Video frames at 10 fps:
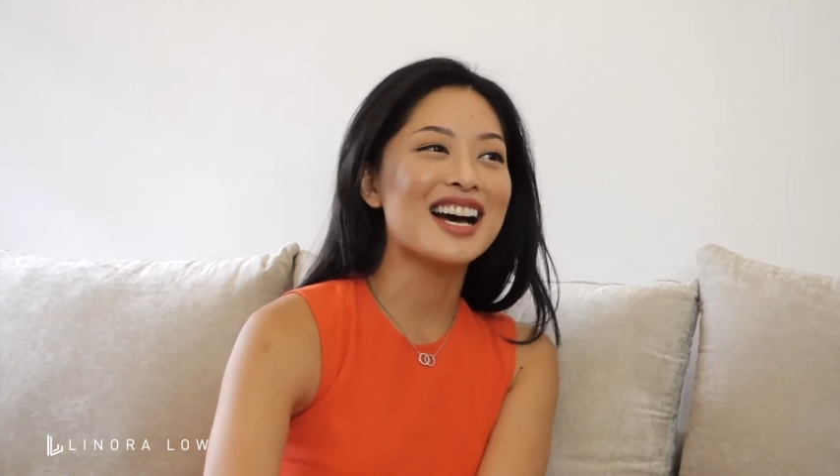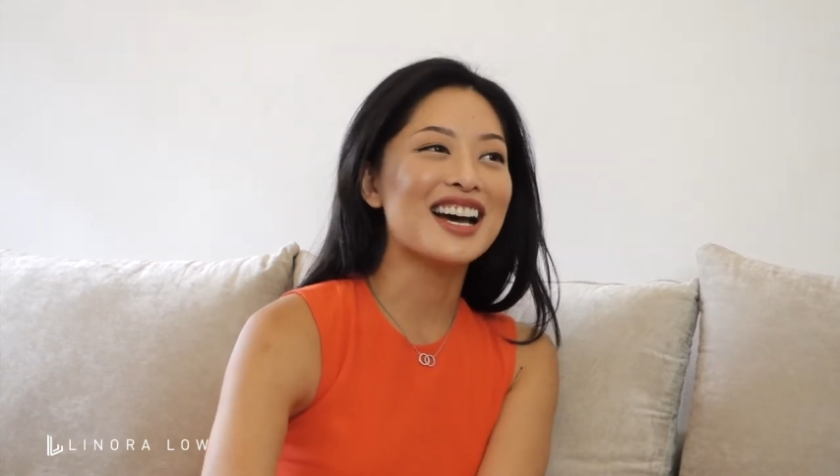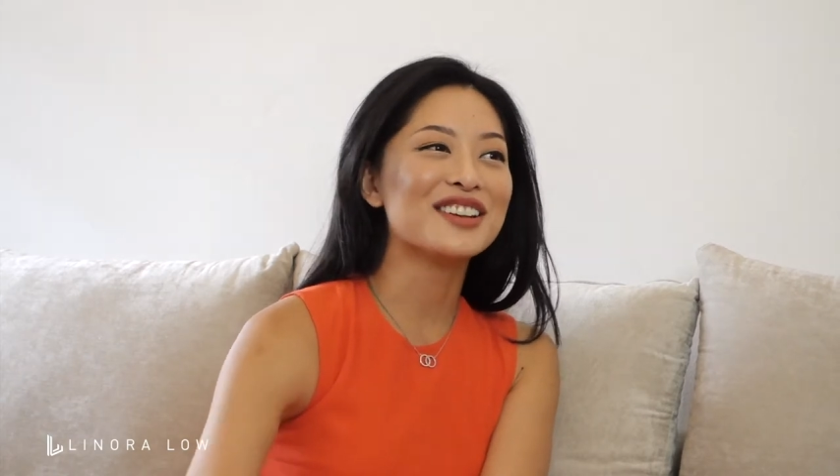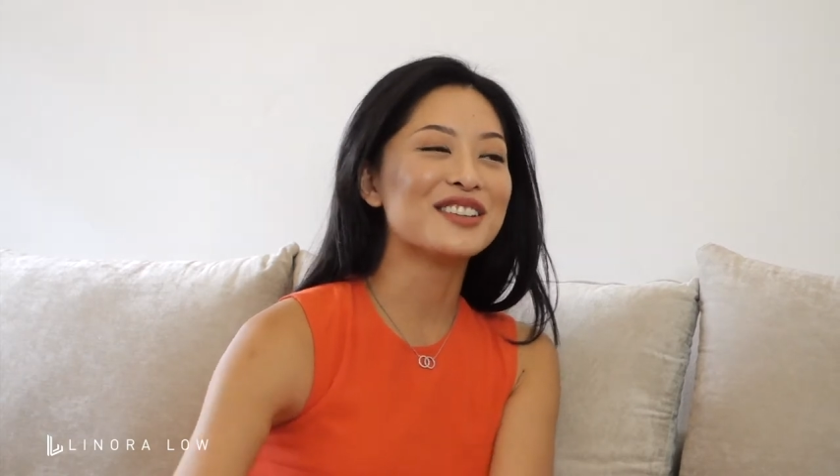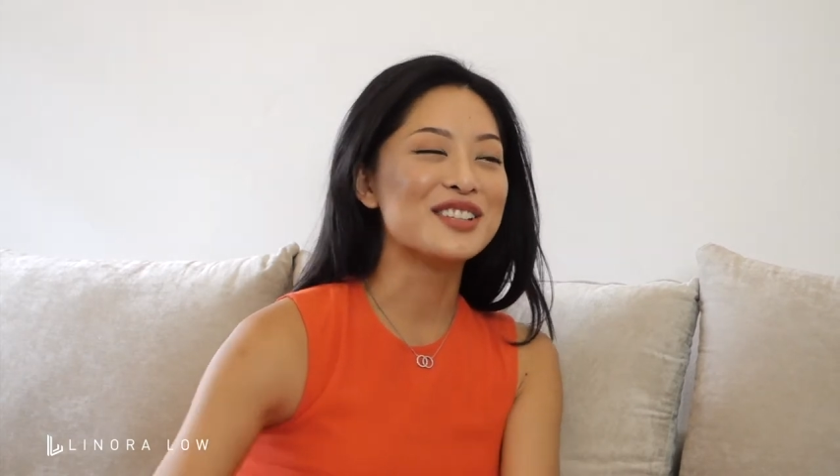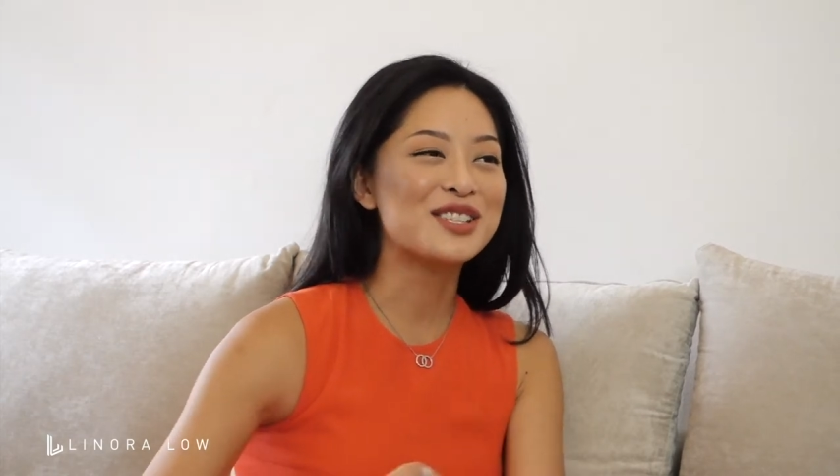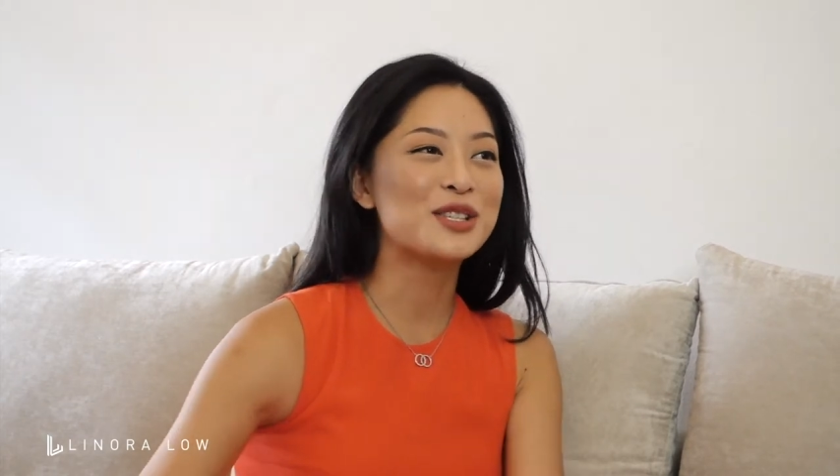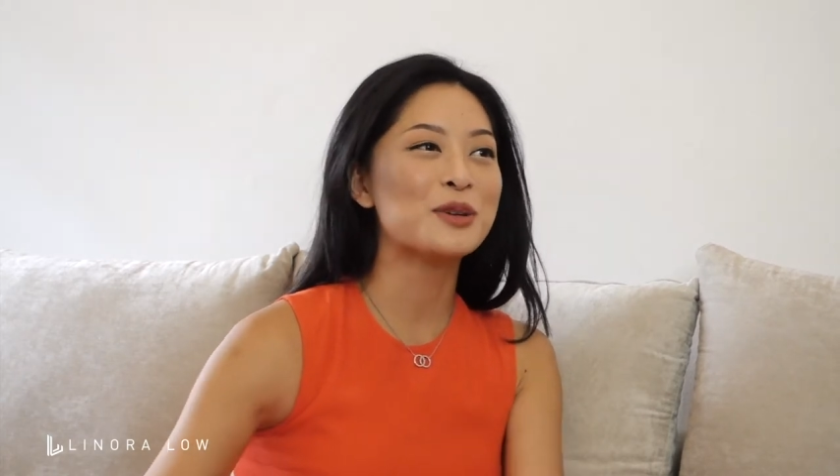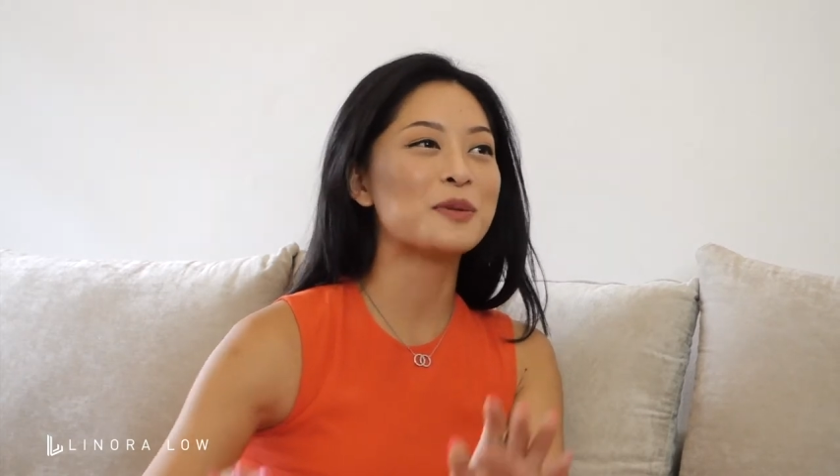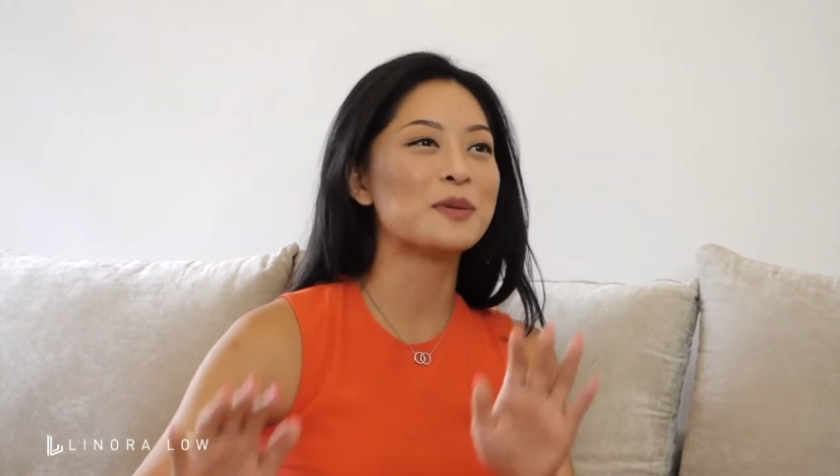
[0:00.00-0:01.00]
either the
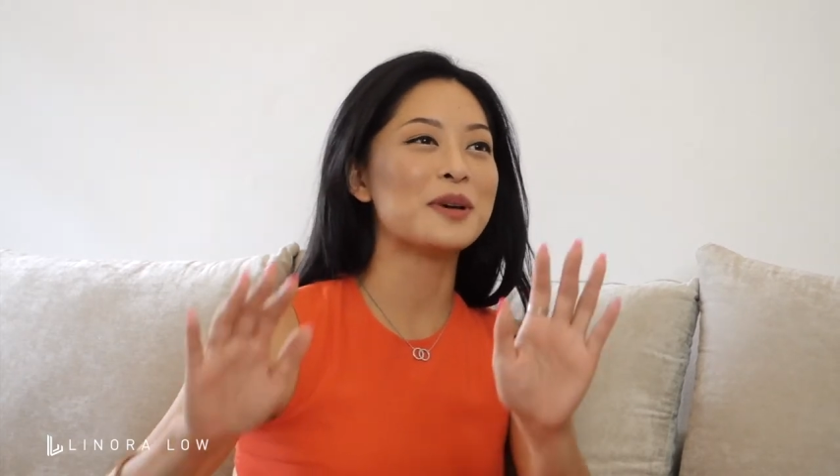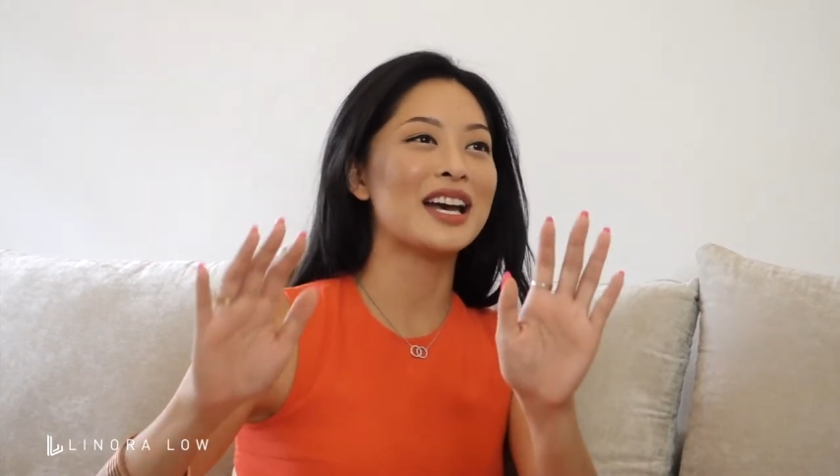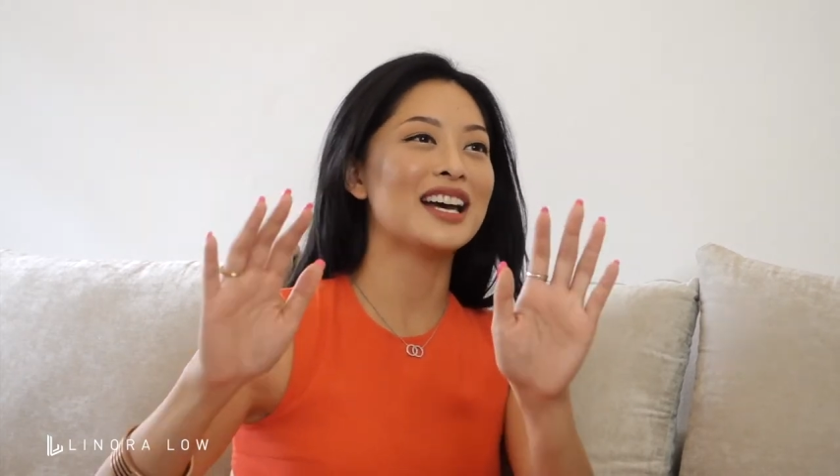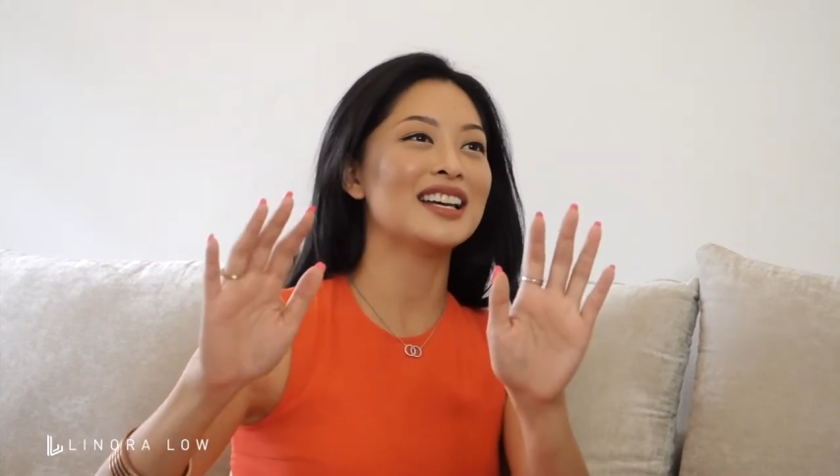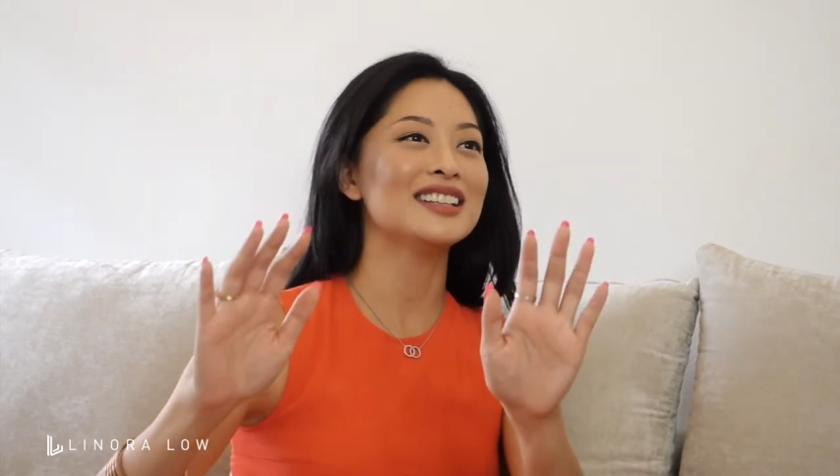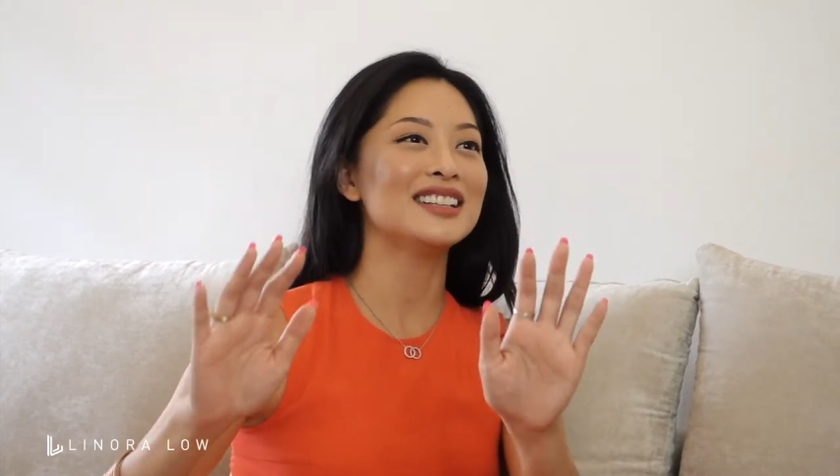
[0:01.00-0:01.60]
Superman...